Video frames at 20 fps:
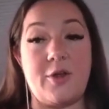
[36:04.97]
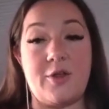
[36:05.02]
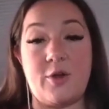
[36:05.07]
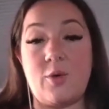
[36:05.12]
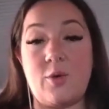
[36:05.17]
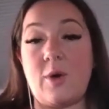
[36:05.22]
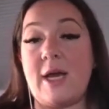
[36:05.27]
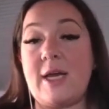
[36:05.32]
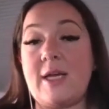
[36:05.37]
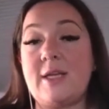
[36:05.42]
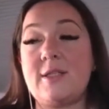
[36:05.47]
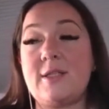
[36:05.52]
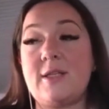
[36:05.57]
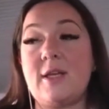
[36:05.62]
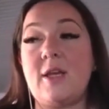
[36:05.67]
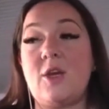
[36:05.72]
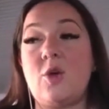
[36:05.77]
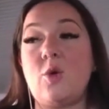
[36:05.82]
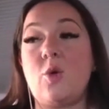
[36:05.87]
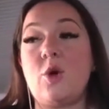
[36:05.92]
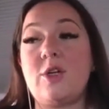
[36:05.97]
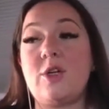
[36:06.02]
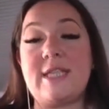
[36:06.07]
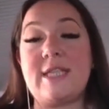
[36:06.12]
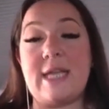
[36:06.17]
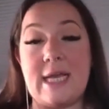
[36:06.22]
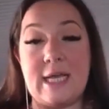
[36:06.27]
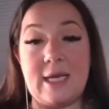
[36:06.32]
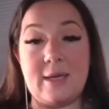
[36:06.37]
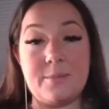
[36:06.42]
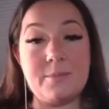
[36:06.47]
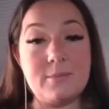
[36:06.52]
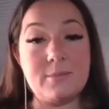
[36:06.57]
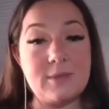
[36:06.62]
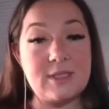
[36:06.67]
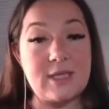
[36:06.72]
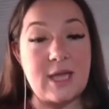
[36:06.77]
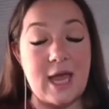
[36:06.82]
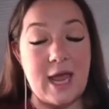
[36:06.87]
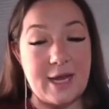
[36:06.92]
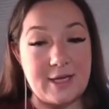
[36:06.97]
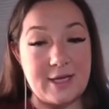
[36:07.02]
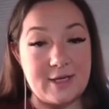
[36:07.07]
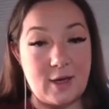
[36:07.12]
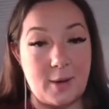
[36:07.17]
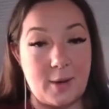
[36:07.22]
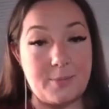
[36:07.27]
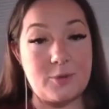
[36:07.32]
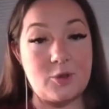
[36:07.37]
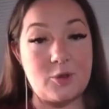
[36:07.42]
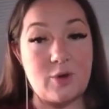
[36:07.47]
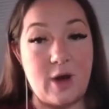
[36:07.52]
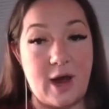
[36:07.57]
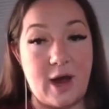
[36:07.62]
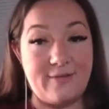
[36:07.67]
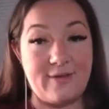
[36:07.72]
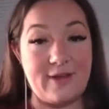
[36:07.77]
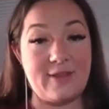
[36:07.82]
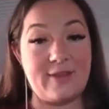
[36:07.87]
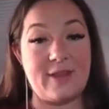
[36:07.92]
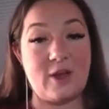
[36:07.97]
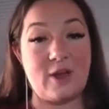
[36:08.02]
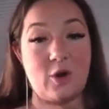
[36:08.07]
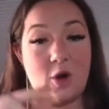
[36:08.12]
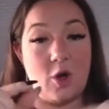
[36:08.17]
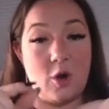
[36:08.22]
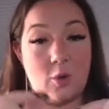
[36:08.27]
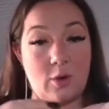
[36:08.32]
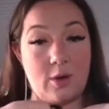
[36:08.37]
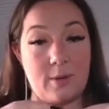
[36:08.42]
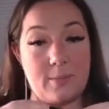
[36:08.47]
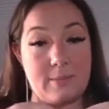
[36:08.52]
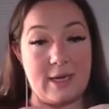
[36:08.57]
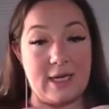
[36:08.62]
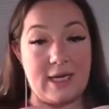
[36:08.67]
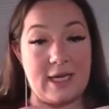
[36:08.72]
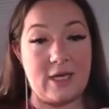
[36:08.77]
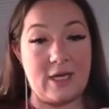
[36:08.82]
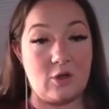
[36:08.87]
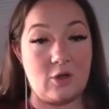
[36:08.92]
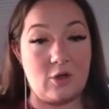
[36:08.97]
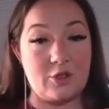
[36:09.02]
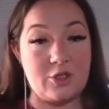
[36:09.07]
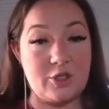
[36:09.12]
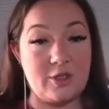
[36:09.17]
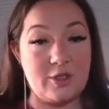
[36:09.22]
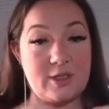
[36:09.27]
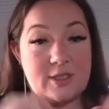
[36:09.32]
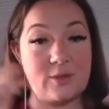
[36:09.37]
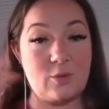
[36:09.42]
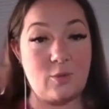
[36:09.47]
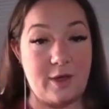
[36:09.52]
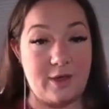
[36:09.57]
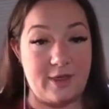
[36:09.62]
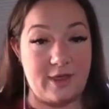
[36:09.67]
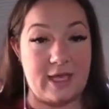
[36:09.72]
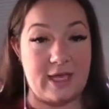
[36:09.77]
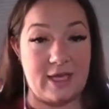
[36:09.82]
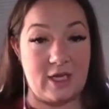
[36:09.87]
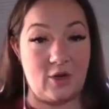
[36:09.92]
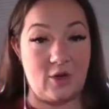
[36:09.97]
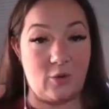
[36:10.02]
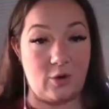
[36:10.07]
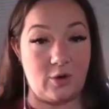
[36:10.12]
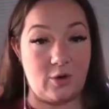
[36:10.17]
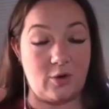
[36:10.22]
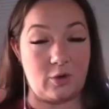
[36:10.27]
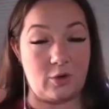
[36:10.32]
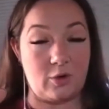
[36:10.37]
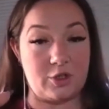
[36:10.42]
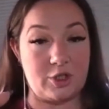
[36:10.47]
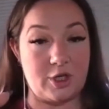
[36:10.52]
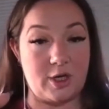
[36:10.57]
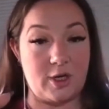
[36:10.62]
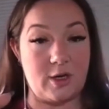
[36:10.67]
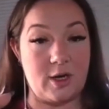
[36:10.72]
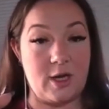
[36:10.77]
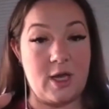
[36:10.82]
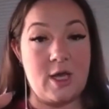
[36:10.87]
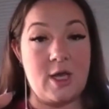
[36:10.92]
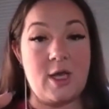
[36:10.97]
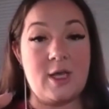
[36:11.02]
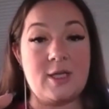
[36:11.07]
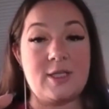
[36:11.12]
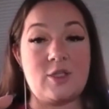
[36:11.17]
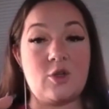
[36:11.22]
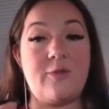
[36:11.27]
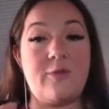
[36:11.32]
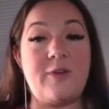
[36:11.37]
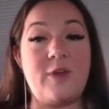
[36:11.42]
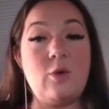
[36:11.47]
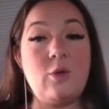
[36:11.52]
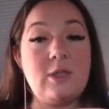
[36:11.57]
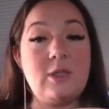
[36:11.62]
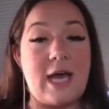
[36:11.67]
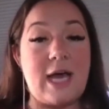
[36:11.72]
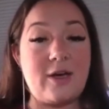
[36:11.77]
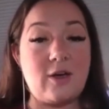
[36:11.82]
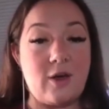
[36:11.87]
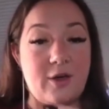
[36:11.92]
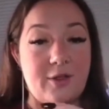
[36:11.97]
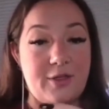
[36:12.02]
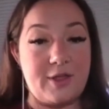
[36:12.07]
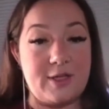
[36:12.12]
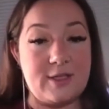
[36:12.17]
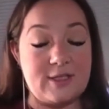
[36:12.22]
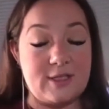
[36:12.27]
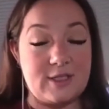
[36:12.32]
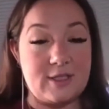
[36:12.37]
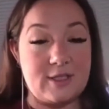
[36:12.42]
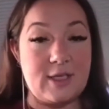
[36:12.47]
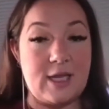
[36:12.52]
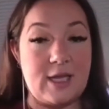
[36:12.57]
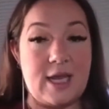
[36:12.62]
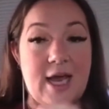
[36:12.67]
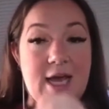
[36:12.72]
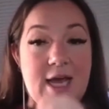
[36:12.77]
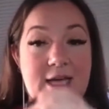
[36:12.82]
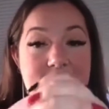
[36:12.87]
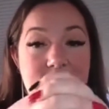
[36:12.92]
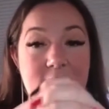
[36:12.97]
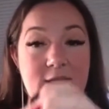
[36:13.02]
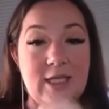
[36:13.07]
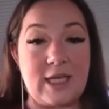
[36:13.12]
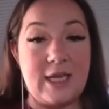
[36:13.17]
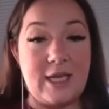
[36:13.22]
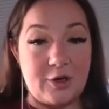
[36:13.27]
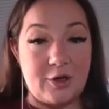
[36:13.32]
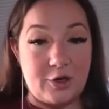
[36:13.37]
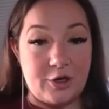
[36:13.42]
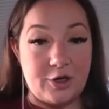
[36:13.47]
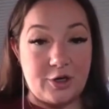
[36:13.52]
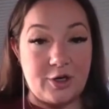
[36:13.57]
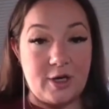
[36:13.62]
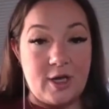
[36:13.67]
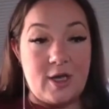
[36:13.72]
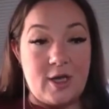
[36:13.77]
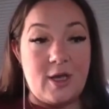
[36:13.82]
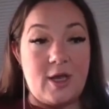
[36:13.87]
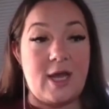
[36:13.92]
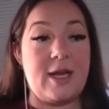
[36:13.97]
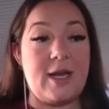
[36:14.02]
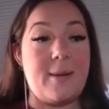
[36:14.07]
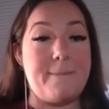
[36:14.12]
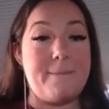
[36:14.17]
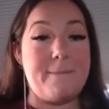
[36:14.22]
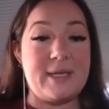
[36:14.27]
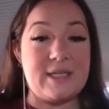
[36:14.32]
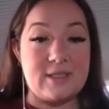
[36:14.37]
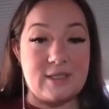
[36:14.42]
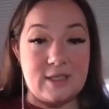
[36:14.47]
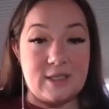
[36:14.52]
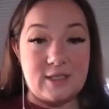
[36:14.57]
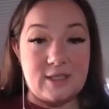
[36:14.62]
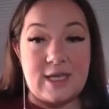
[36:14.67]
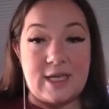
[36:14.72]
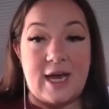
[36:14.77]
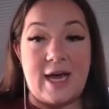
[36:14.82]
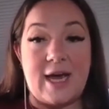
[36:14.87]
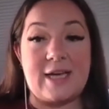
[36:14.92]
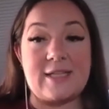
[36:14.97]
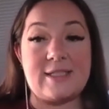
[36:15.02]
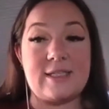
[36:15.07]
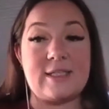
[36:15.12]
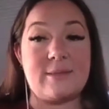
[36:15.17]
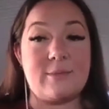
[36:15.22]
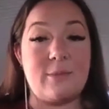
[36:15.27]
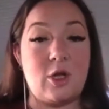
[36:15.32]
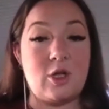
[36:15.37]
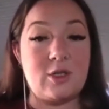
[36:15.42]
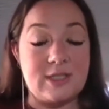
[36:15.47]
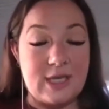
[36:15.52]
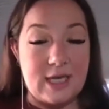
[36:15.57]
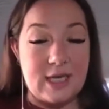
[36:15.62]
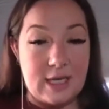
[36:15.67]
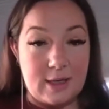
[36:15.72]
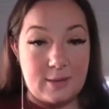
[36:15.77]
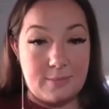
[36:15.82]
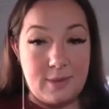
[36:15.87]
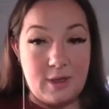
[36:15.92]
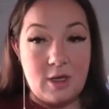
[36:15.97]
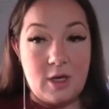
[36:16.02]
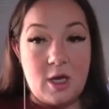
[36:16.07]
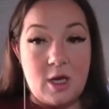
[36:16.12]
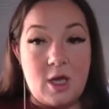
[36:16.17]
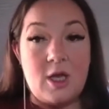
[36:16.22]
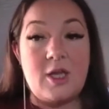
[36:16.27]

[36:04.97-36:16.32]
Otherwise, your teams end up driving their own mini cultures within your culture. So if you lack authenticity as a leader in a business that has a small team,